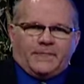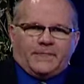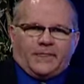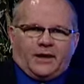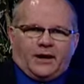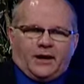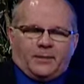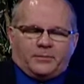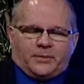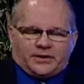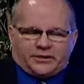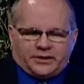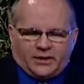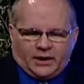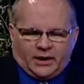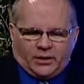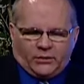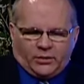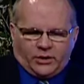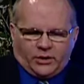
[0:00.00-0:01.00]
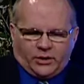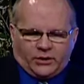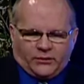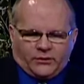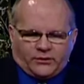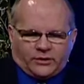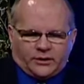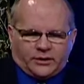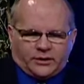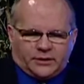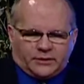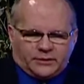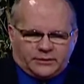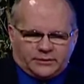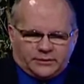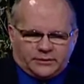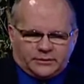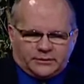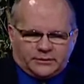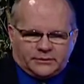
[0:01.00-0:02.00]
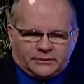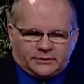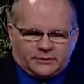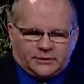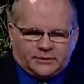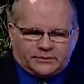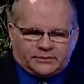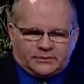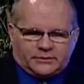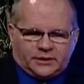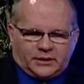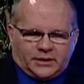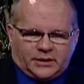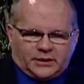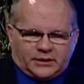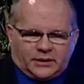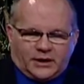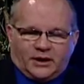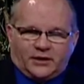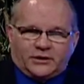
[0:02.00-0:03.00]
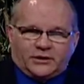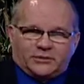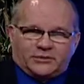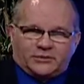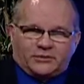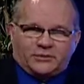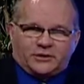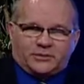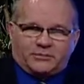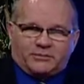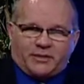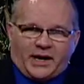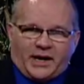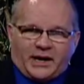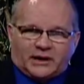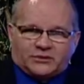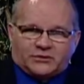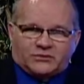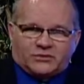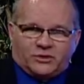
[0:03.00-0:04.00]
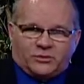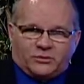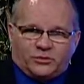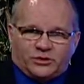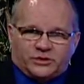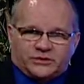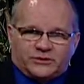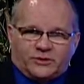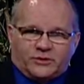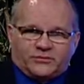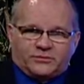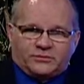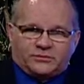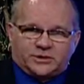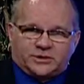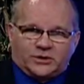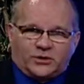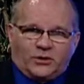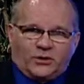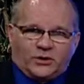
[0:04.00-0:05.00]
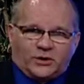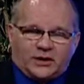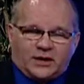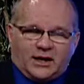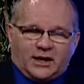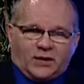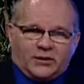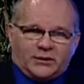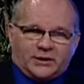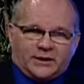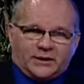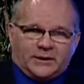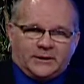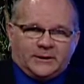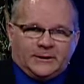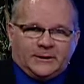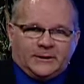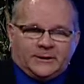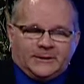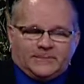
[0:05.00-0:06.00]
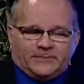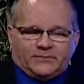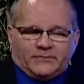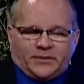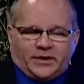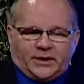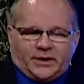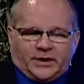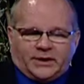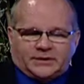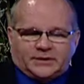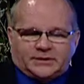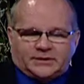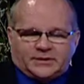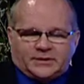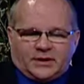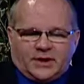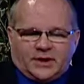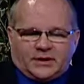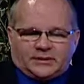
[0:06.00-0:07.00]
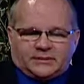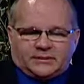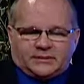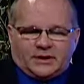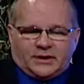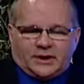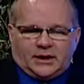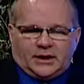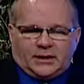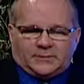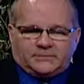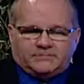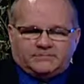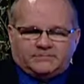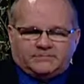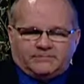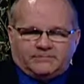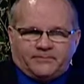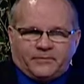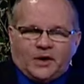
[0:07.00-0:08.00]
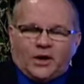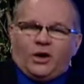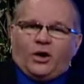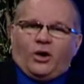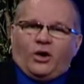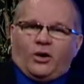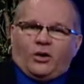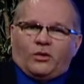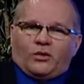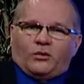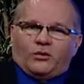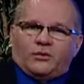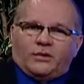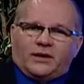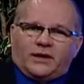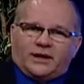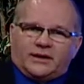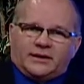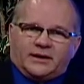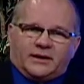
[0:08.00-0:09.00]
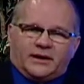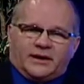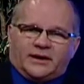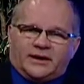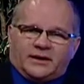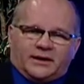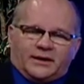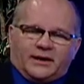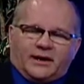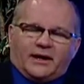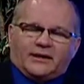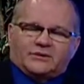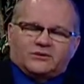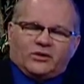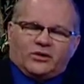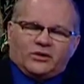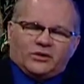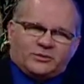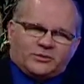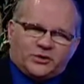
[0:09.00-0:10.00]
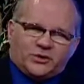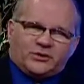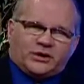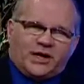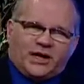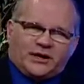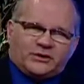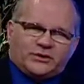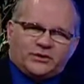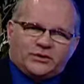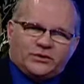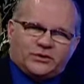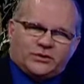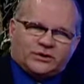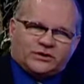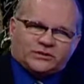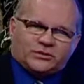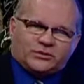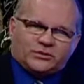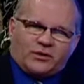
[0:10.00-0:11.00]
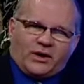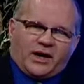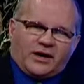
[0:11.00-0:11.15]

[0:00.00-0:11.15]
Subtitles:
But then I went over to County Attorney Backstrom was there from Dakota County, and I just said, I told him, you can't do this.